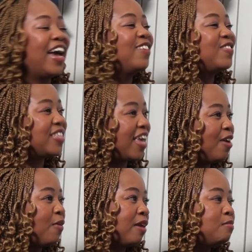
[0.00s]
I'm
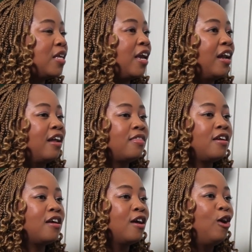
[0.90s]
saying what I'm saying. And I
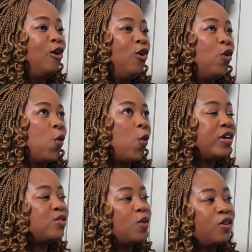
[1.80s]
think law
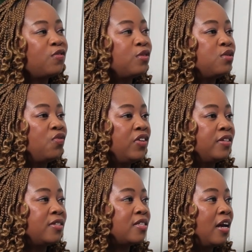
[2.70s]
is one of those
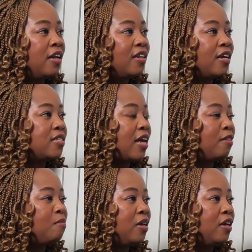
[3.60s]
fields that
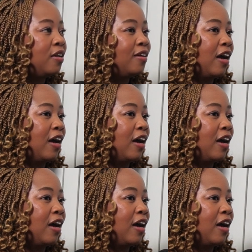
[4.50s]
excite me.